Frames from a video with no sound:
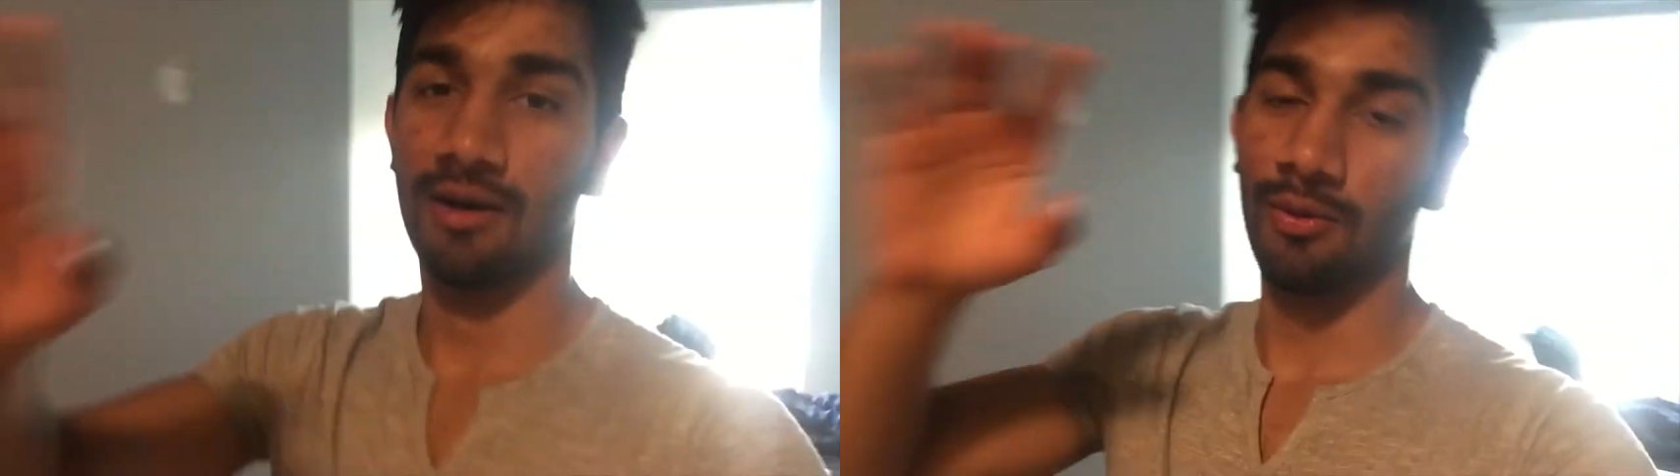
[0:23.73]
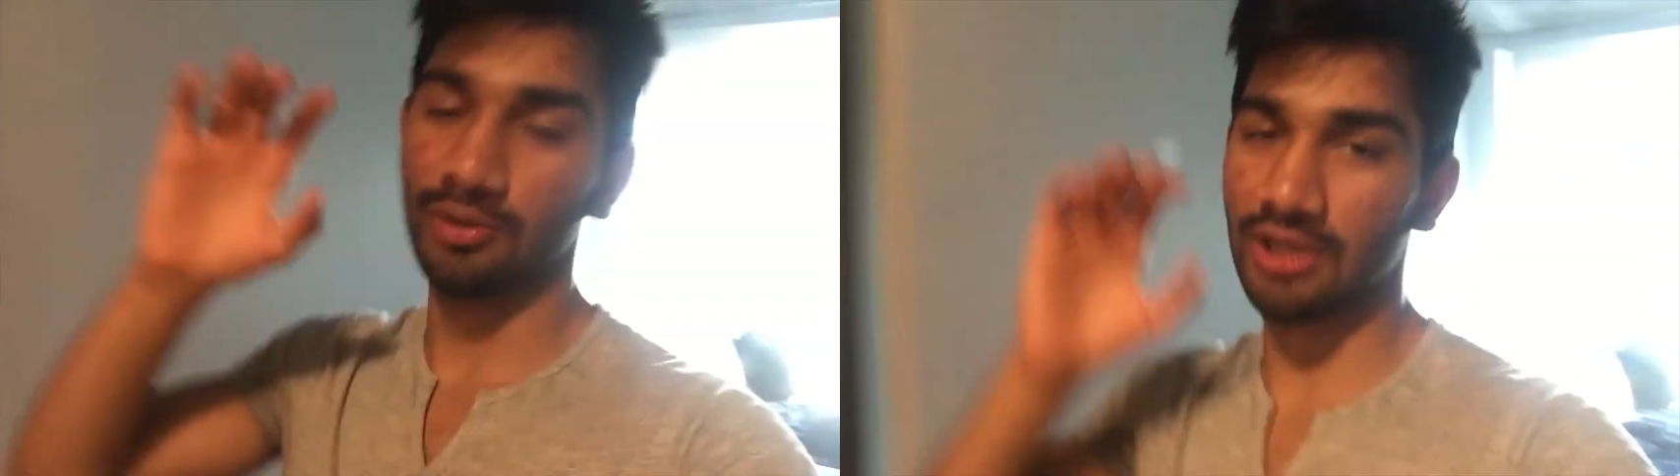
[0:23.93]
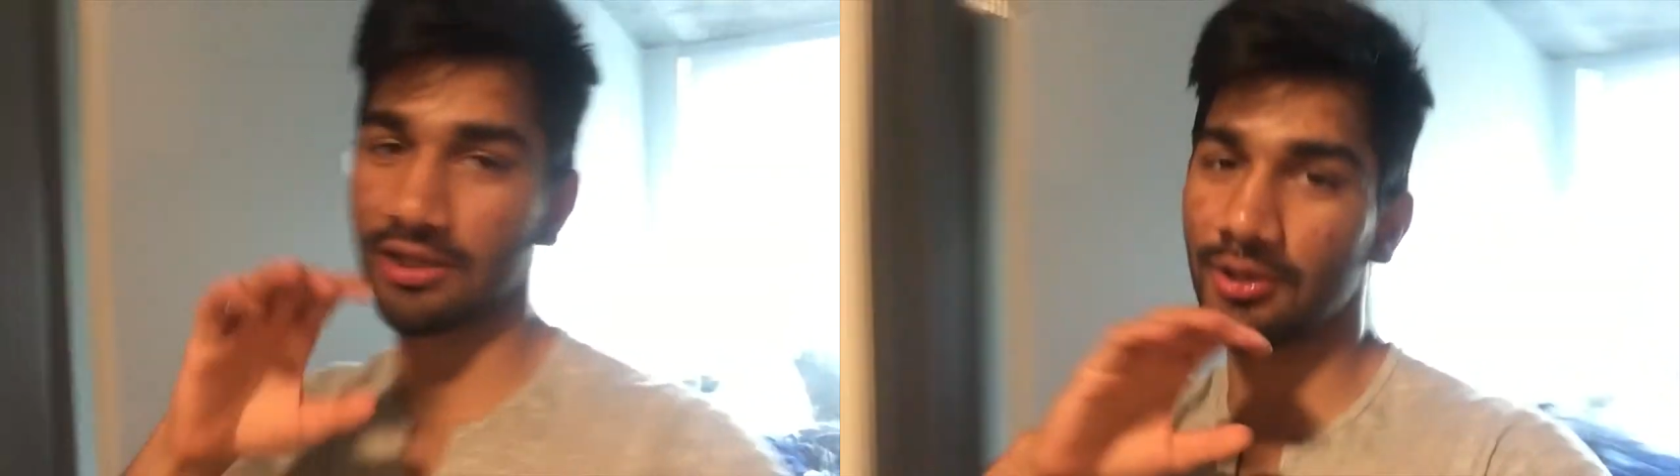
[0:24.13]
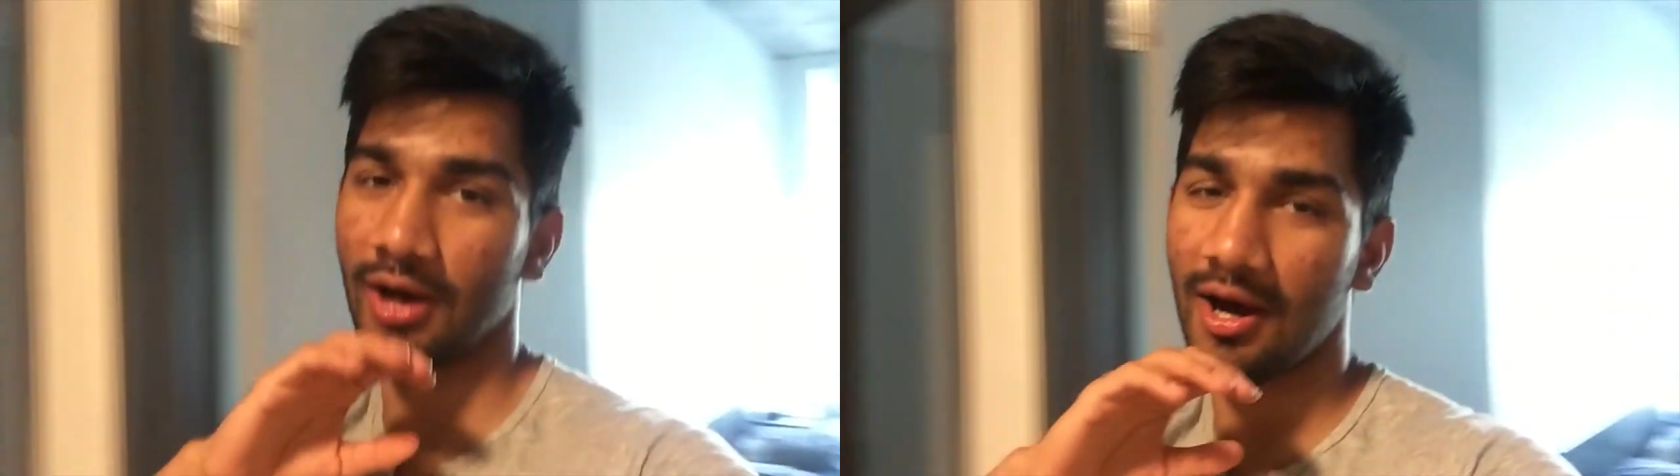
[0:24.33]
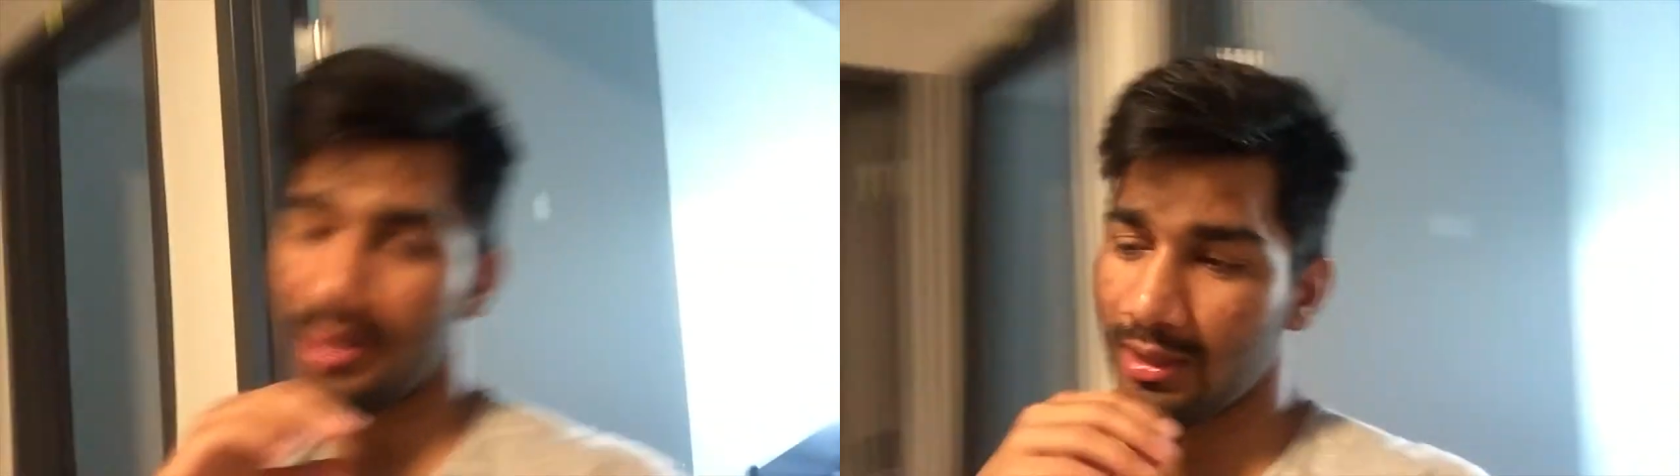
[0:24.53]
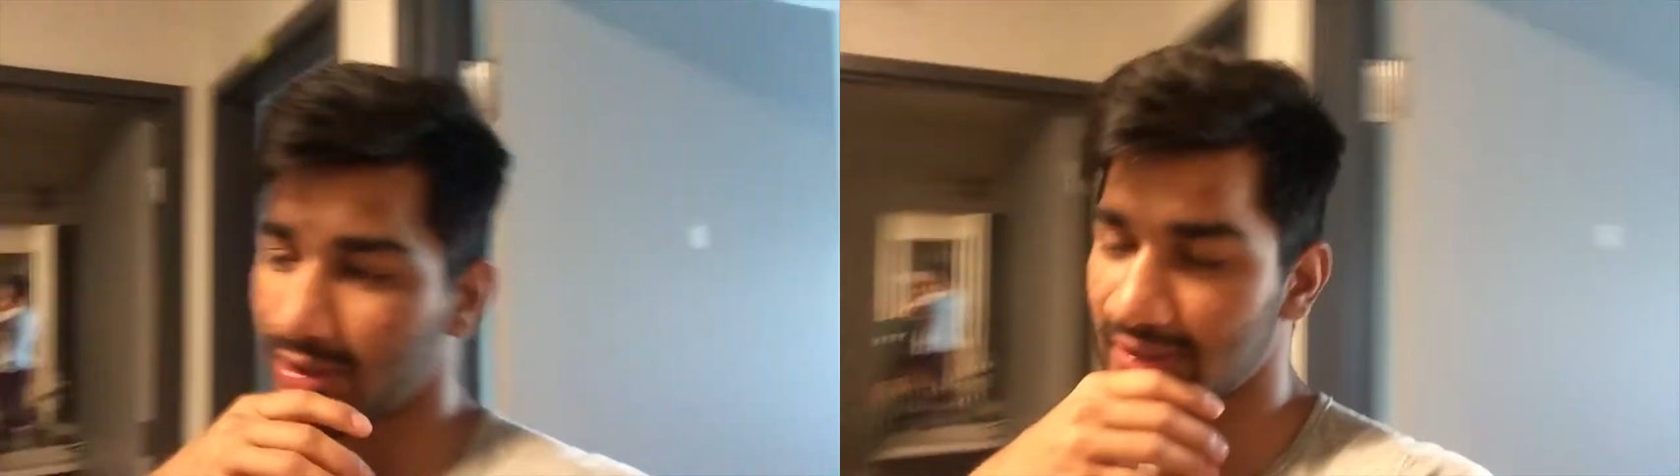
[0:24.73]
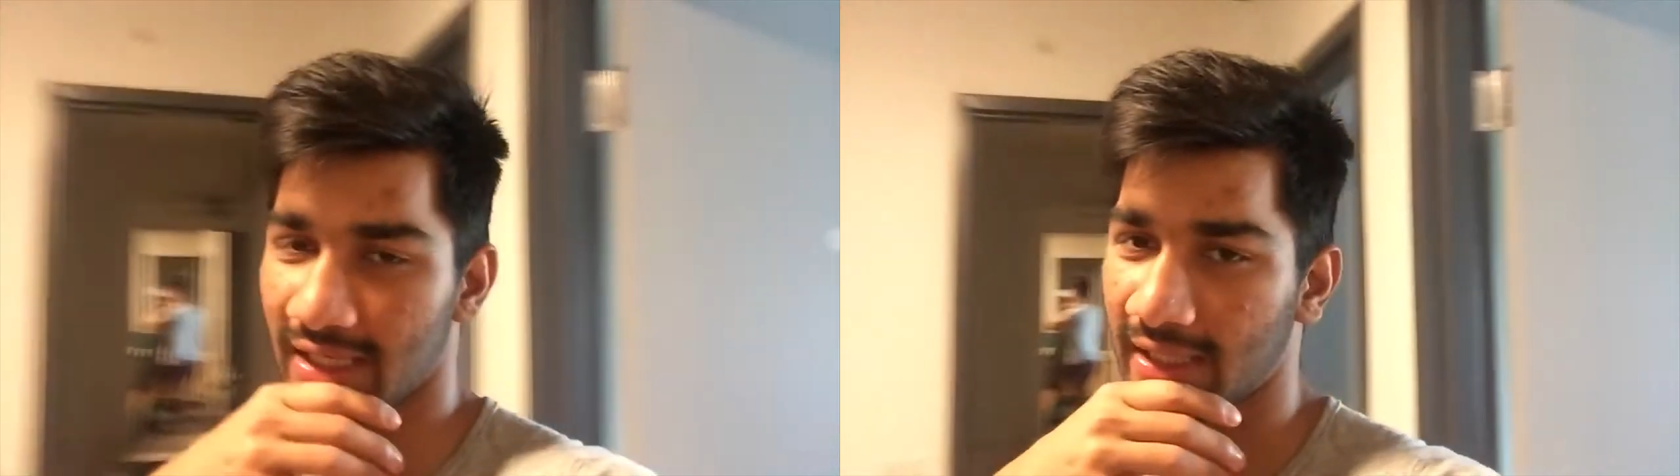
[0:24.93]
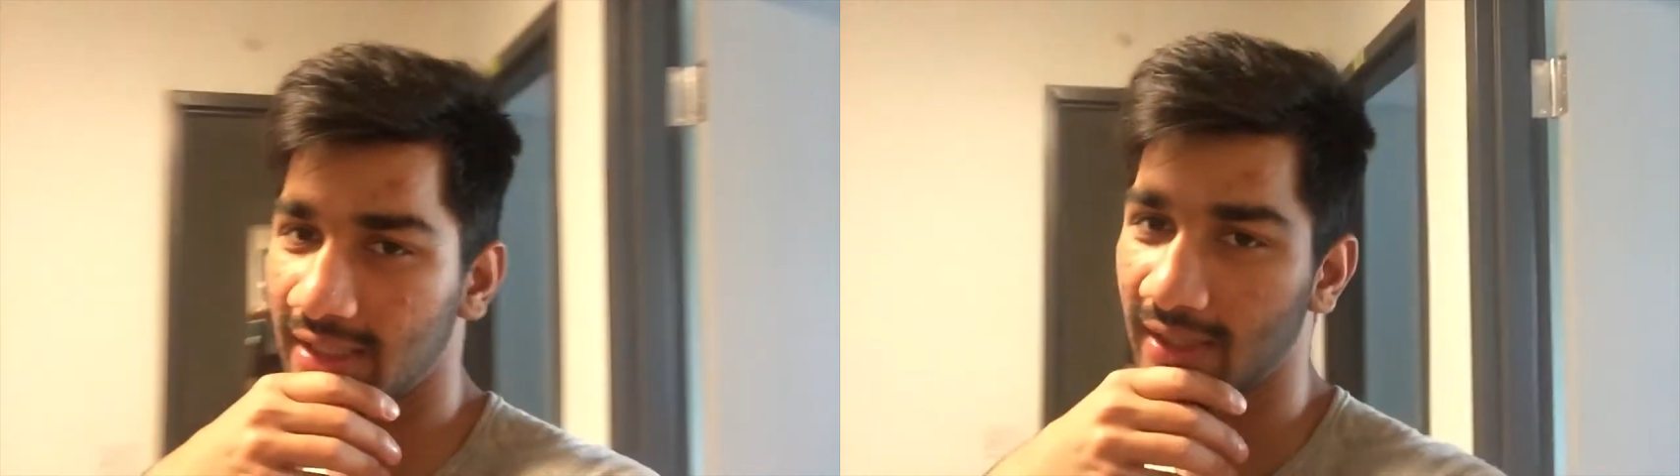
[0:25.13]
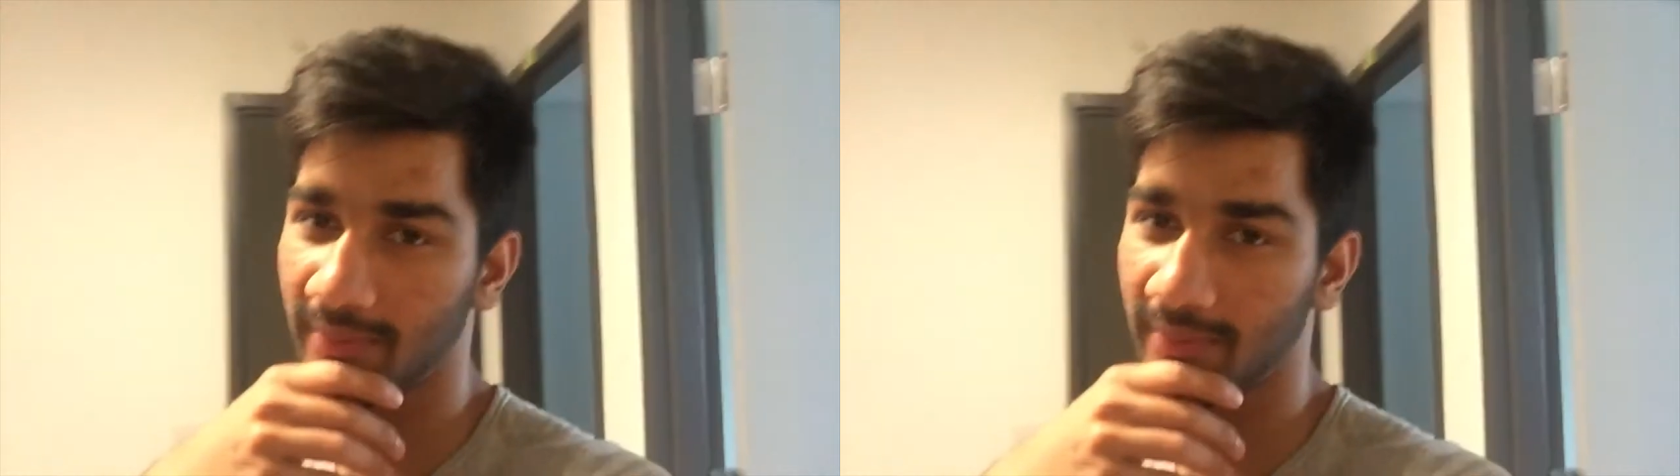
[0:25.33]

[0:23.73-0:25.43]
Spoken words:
We'll tell you how it looks like